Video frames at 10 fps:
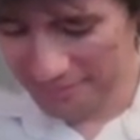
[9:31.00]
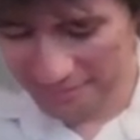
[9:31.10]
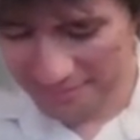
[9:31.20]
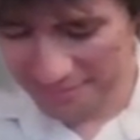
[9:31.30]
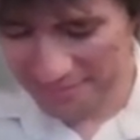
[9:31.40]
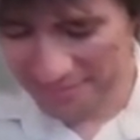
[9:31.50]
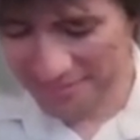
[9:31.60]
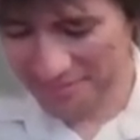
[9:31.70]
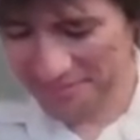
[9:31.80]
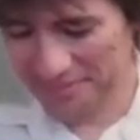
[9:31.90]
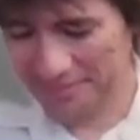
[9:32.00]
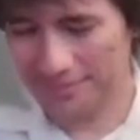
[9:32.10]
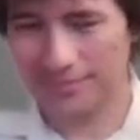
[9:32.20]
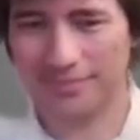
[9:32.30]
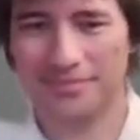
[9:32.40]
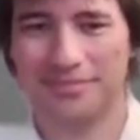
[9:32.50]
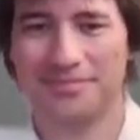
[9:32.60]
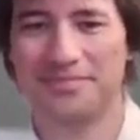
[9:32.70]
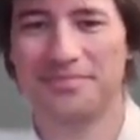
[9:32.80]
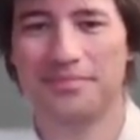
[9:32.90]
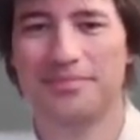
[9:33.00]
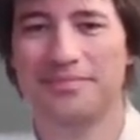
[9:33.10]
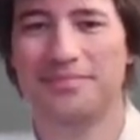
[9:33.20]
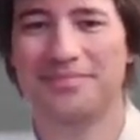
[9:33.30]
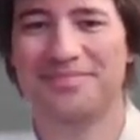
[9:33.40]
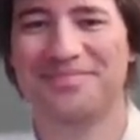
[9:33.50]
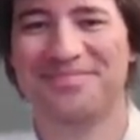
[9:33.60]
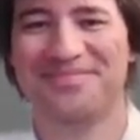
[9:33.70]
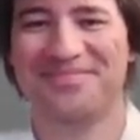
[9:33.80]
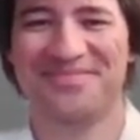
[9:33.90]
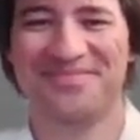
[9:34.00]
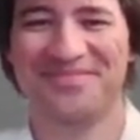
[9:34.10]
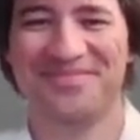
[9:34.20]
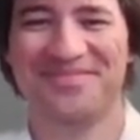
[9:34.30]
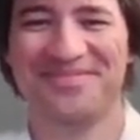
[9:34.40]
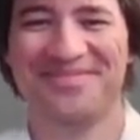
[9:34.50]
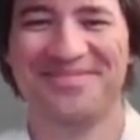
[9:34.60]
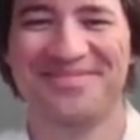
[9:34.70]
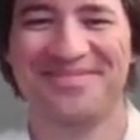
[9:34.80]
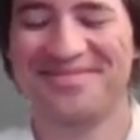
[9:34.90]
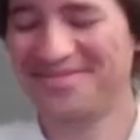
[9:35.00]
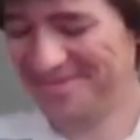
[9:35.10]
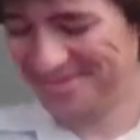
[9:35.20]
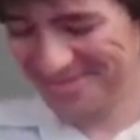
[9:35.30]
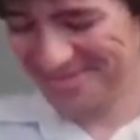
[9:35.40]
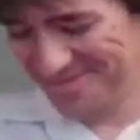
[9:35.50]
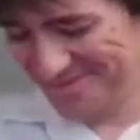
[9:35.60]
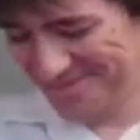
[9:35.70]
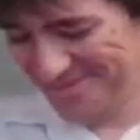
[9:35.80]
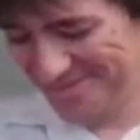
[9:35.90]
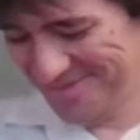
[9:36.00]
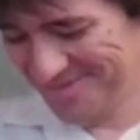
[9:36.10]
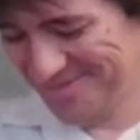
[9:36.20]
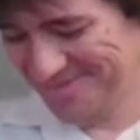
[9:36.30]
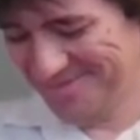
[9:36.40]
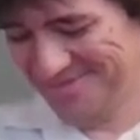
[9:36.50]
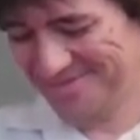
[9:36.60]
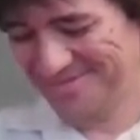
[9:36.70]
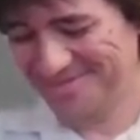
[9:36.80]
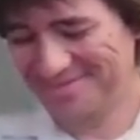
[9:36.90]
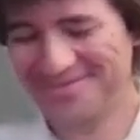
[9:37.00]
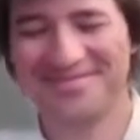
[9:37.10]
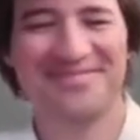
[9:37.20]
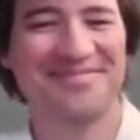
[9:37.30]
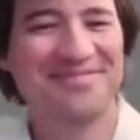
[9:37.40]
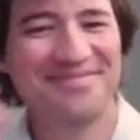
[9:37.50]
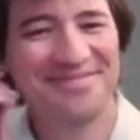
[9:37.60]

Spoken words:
This person isn't speaking.